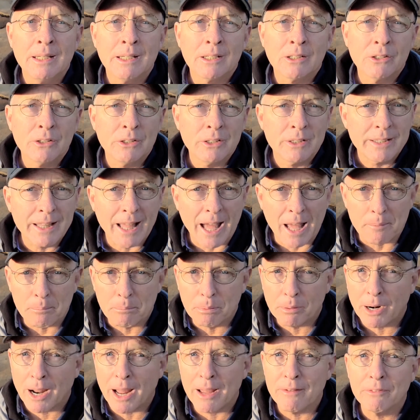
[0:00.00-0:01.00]
Could that
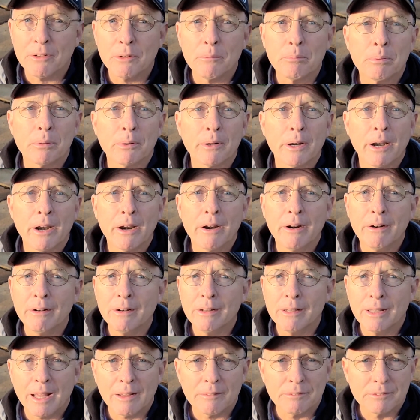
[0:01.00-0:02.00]
private prayer
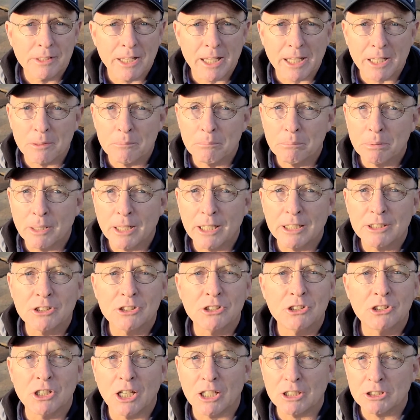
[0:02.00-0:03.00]
have taken place
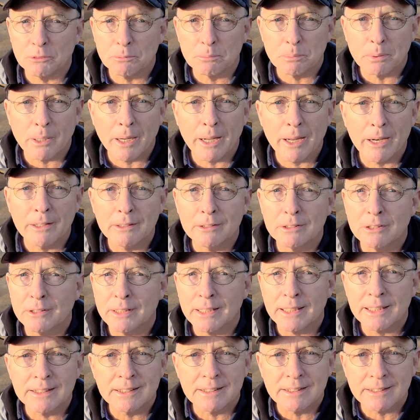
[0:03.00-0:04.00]
just prior to
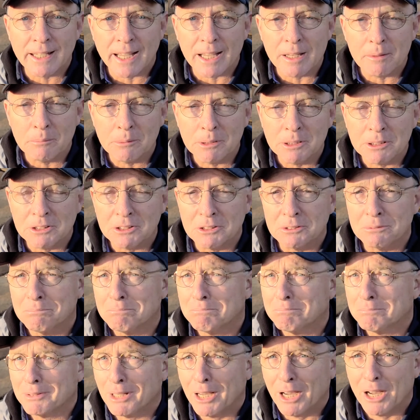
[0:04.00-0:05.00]
these statements?
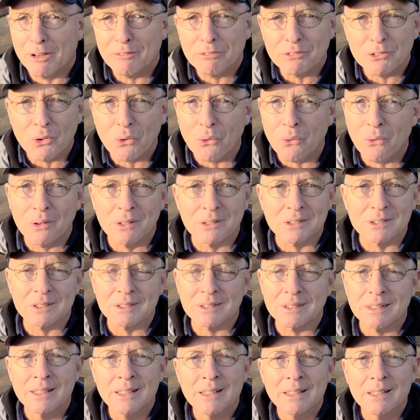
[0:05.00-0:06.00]
Of
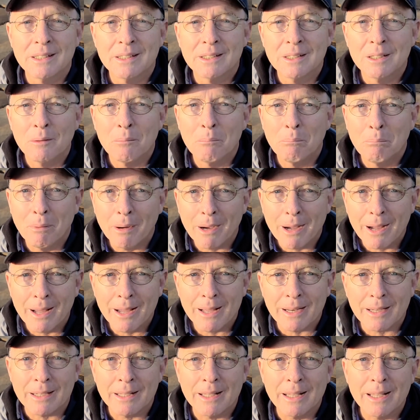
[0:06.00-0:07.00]
course
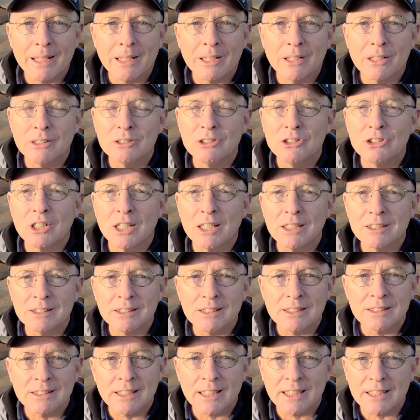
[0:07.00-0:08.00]
but it could
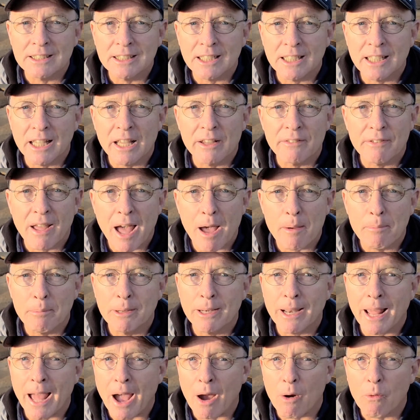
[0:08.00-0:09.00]
just as easily have
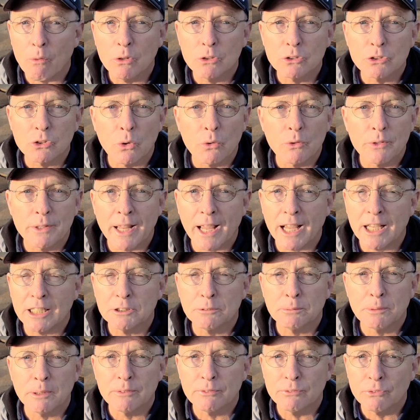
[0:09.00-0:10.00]
happened hours or
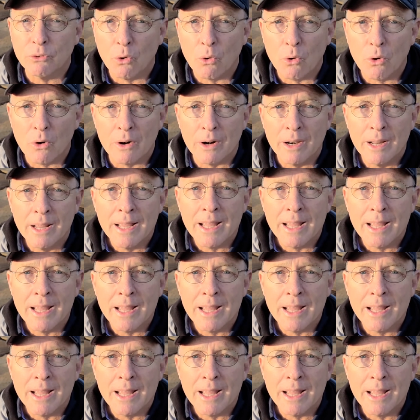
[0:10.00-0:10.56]
days before.